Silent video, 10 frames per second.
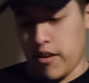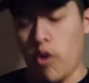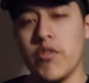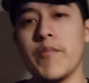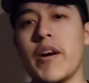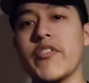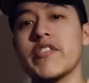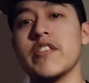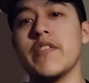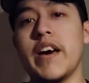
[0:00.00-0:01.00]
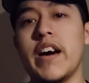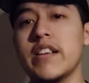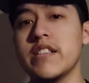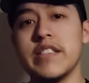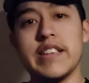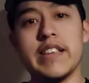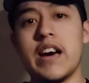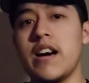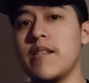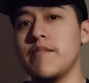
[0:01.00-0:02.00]
only bought this online did
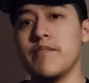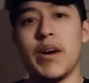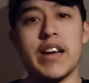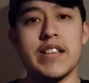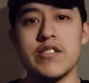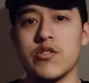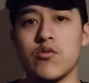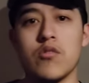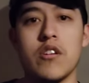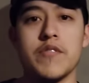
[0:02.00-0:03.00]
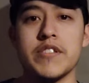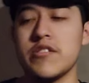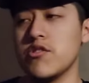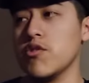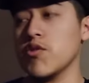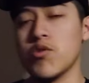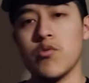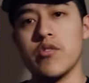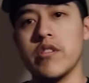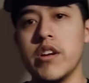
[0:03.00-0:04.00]
not buy it in store obviously there's no
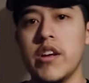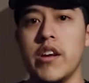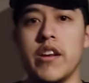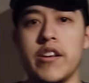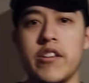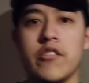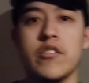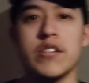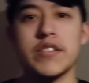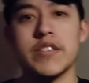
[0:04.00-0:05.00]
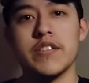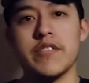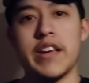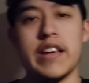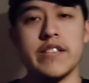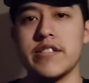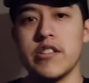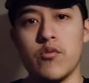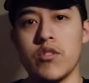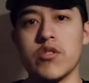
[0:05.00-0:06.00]
store near us here in kansas
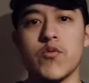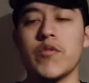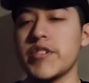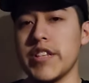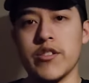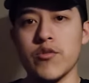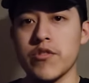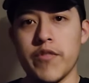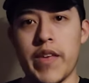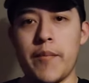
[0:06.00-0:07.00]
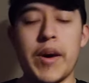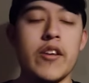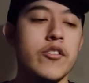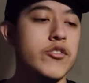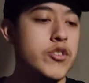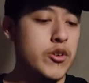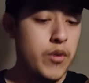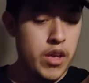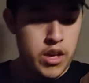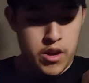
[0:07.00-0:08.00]
city whatsoever st. louis for that matter so
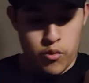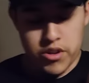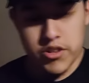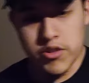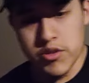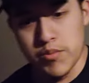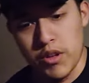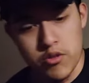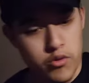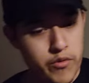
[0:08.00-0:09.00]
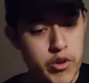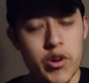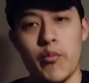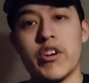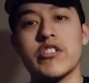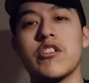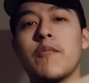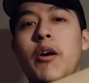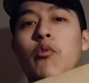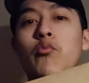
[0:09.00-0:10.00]
wanted to do a small little review and we're going to talk
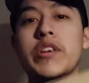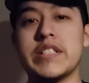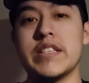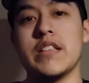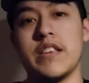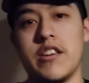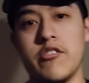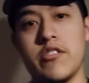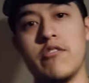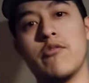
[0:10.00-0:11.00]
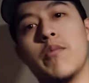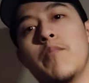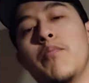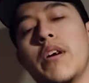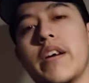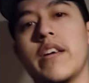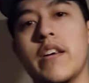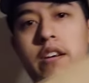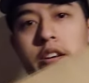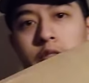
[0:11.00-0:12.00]
about reselling here in a little bit but
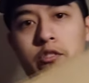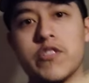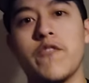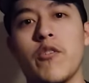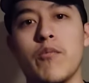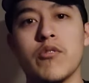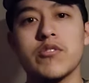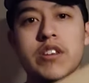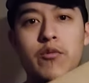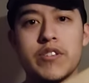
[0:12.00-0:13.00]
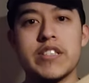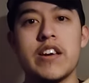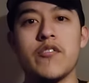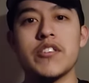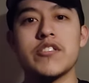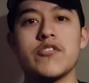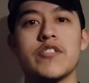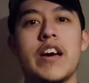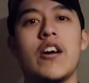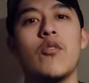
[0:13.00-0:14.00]
first and foremost i want to see how this
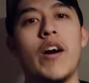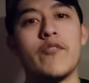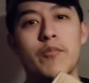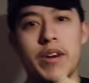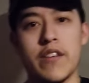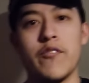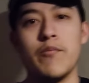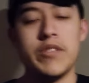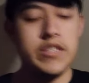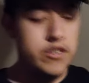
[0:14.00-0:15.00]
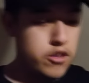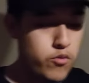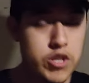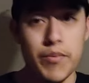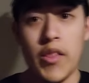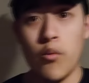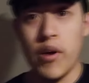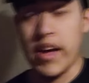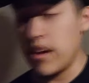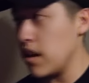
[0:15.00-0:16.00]
turned out after buying from a detailer which by the
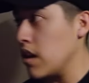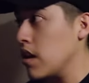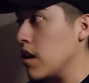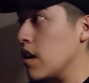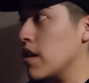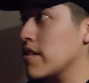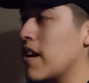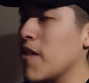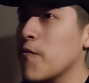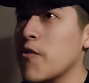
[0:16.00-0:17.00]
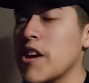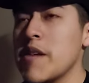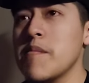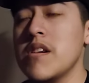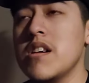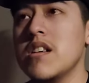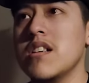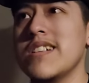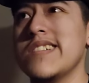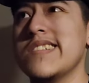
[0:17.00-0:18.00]
way time frame
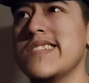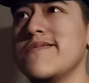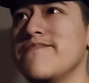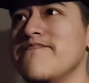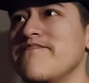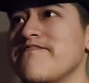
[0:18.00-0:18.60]
um